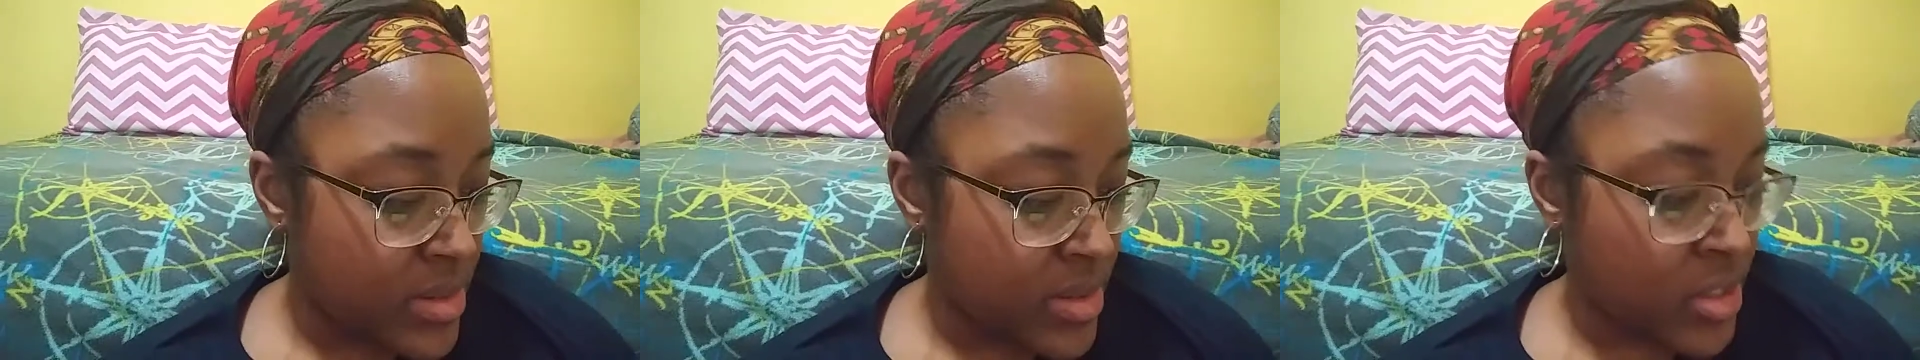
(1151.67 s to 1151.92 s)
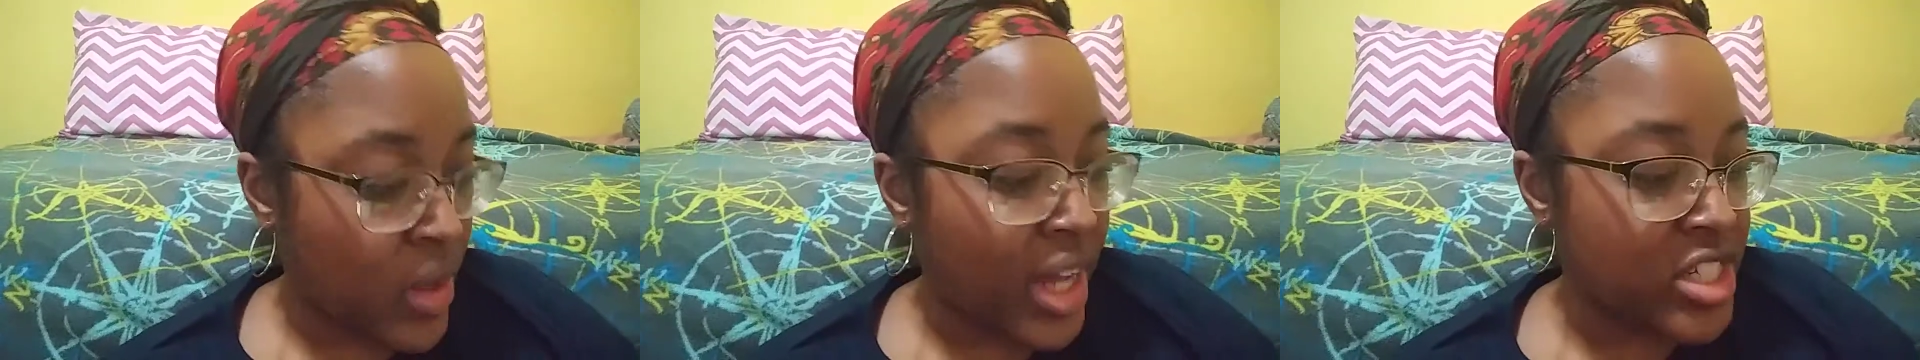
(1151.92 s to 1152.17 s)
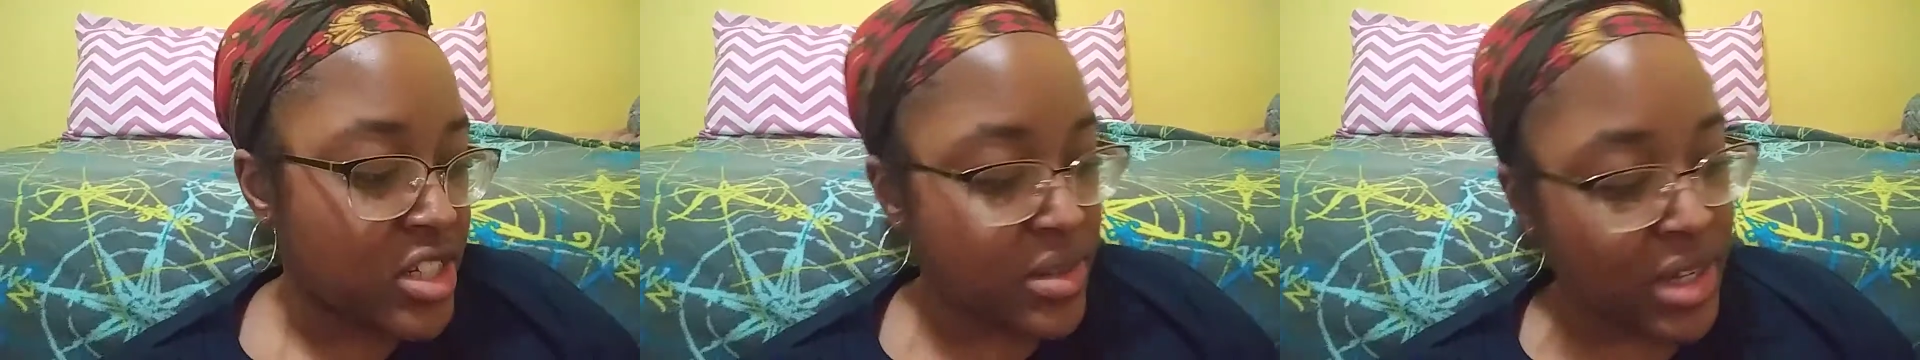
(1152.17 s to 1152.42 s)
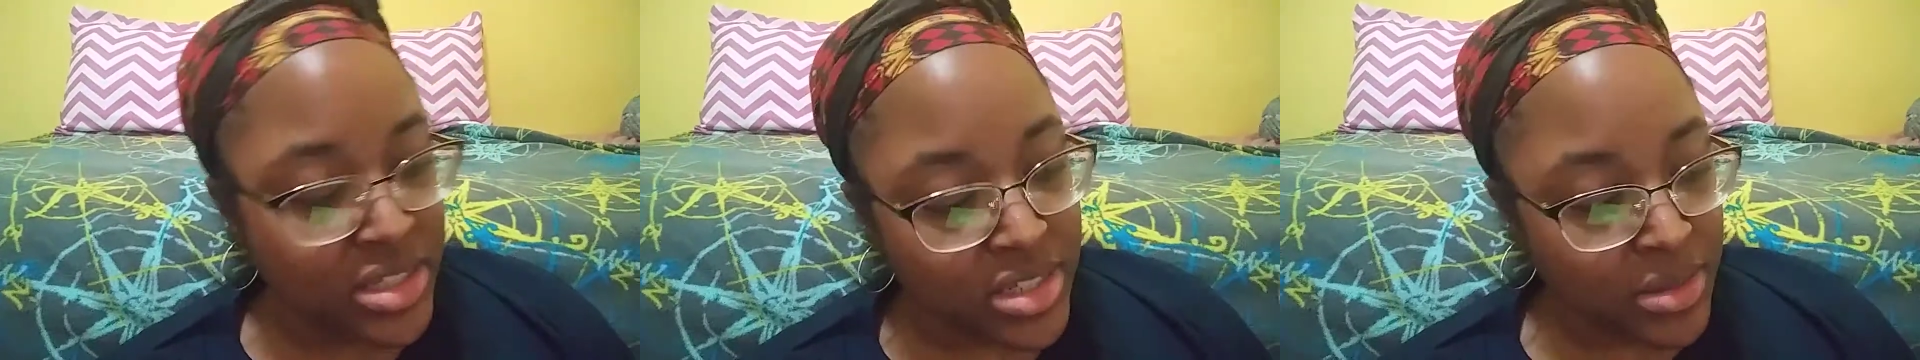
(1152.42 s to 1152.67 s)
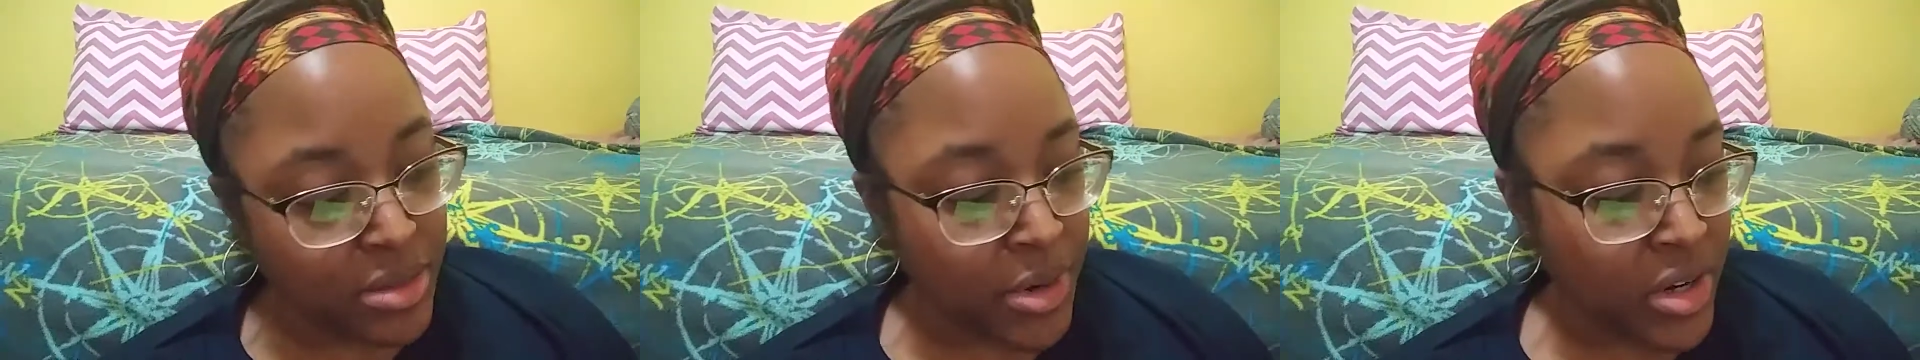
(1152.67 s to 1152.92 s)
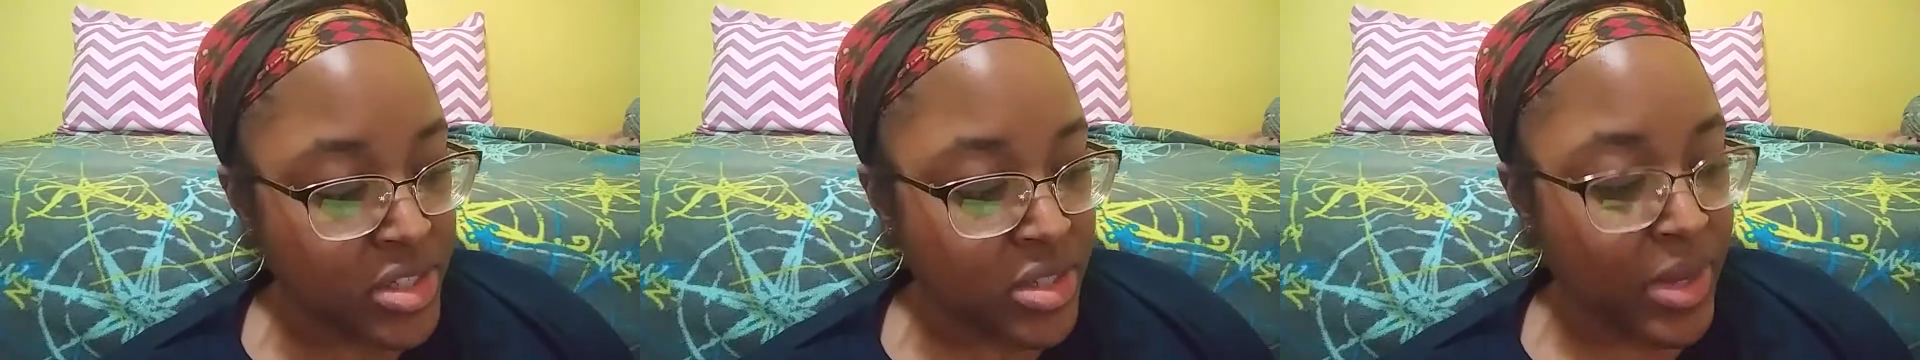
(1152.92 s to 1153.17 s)
so I skipped the
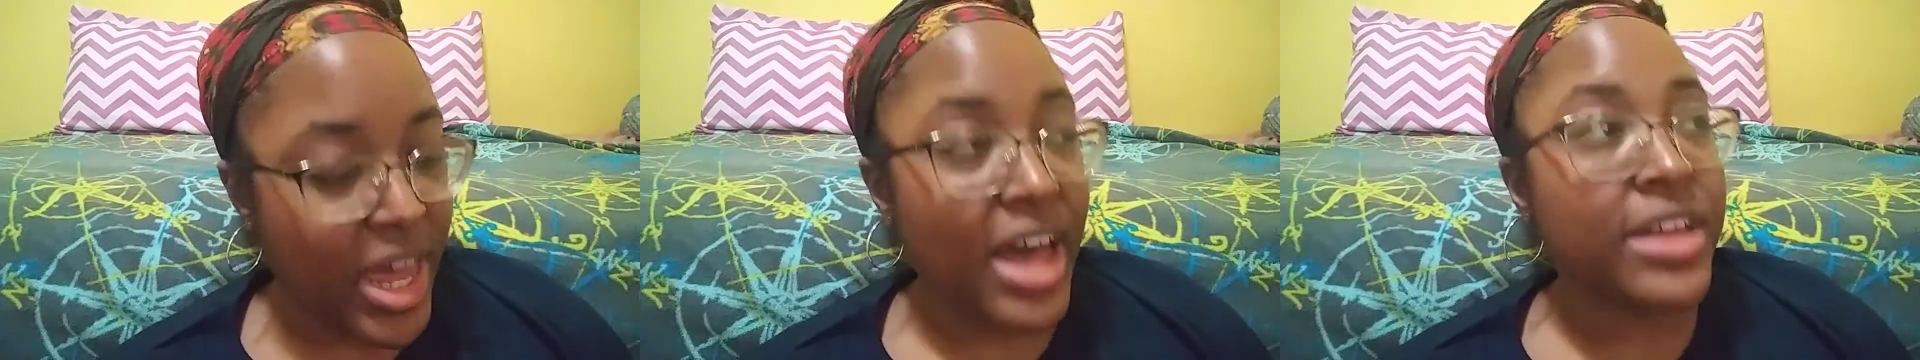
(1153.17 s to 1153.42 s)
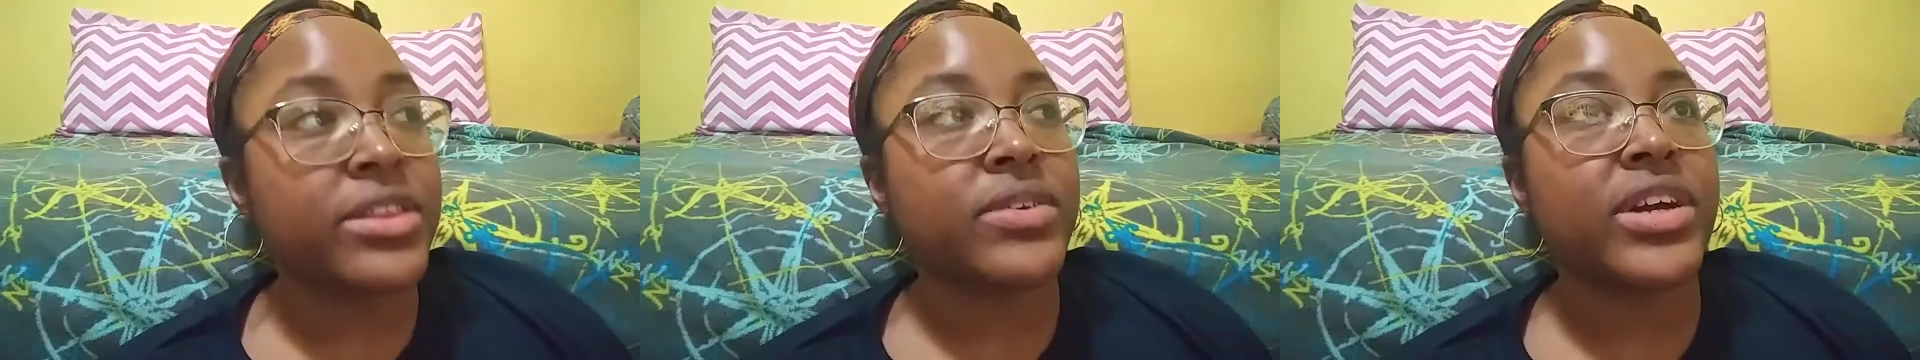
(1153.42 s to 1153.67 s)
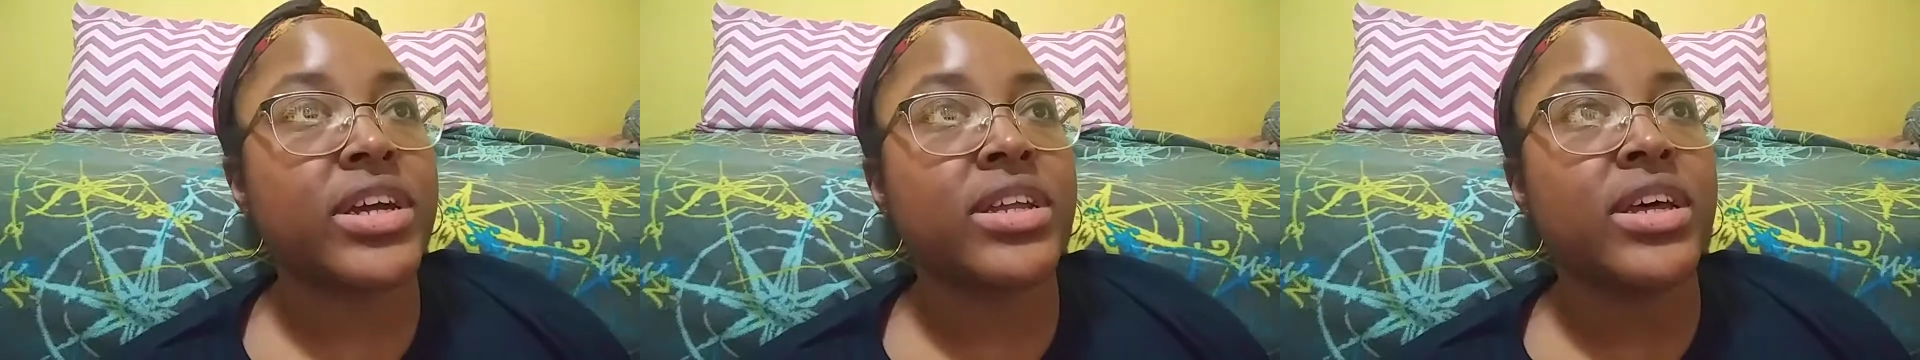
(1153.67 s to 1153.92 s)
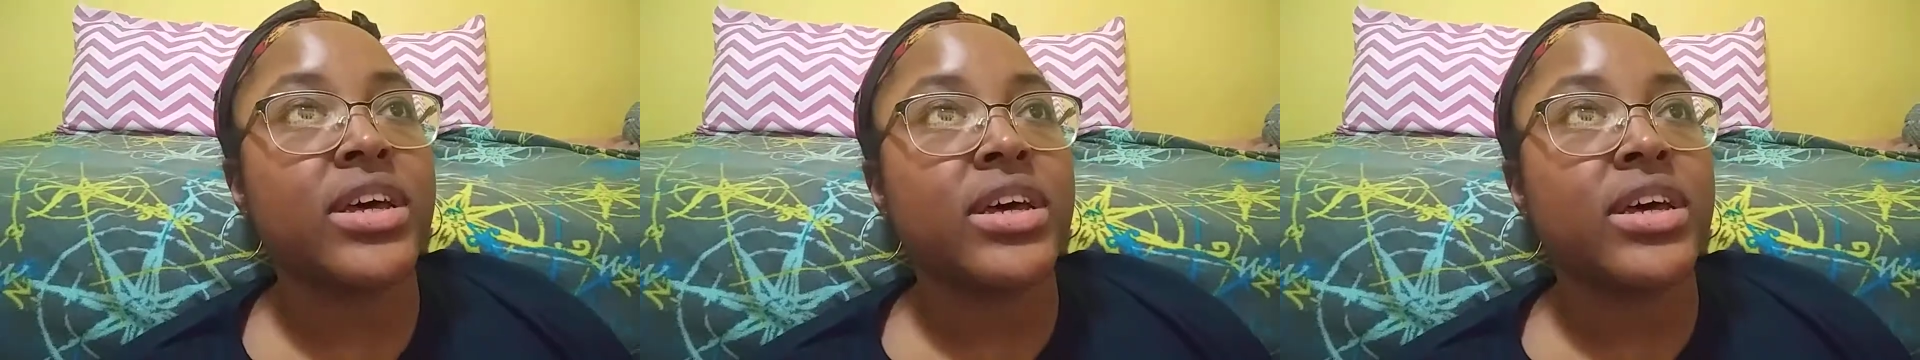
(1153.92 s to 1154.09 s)
part. So Catherine